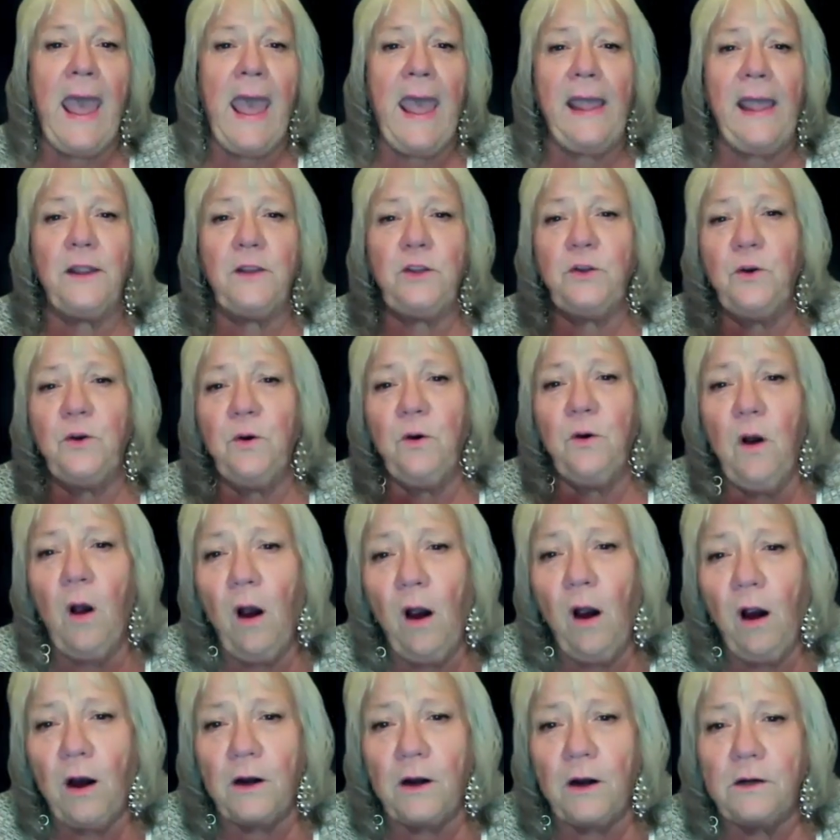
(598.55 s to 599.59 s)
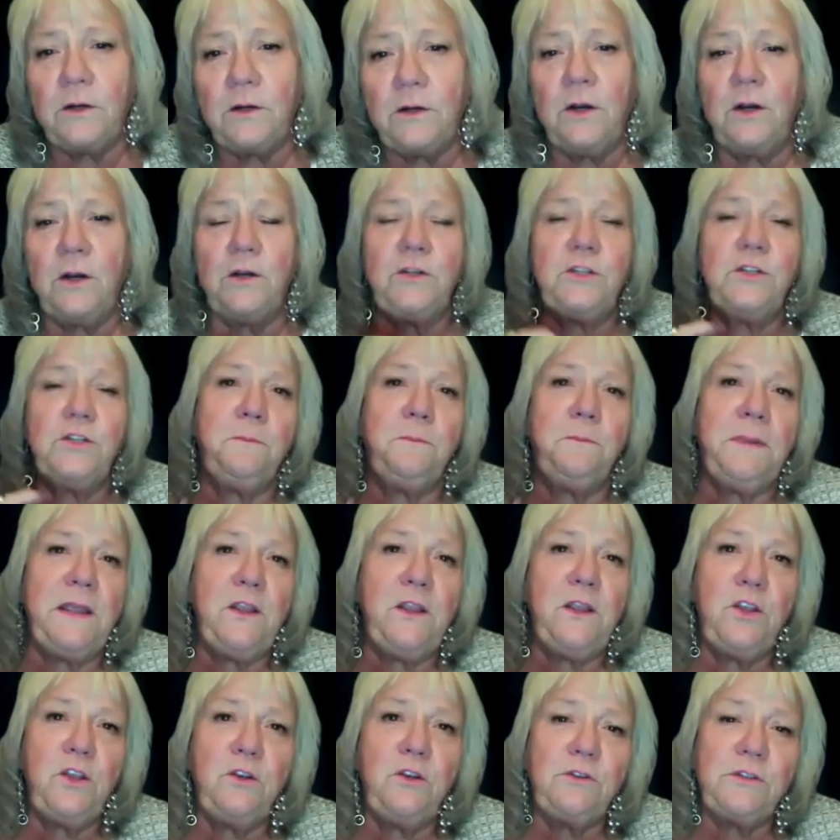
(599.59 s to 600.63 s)
and your heart to be
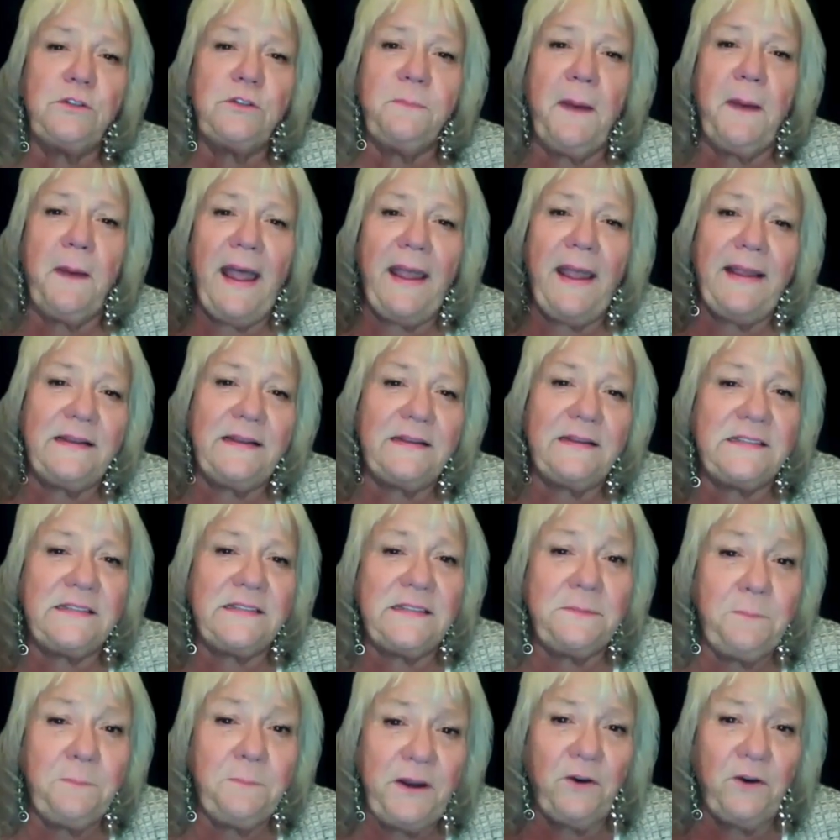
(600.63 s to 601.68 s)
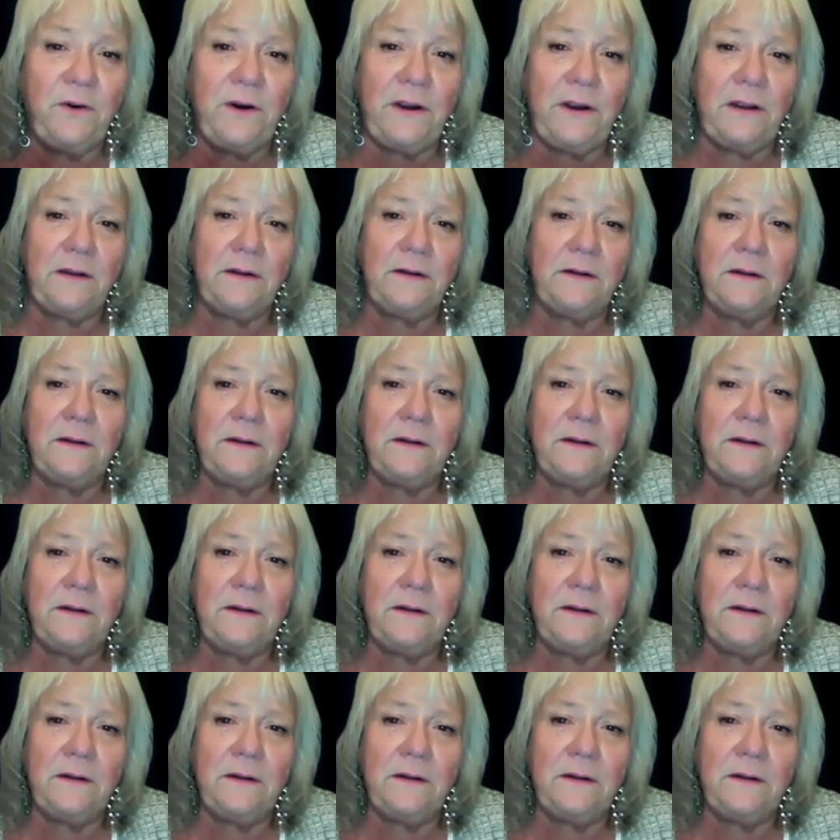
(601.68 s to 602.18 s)
used by His Spirit,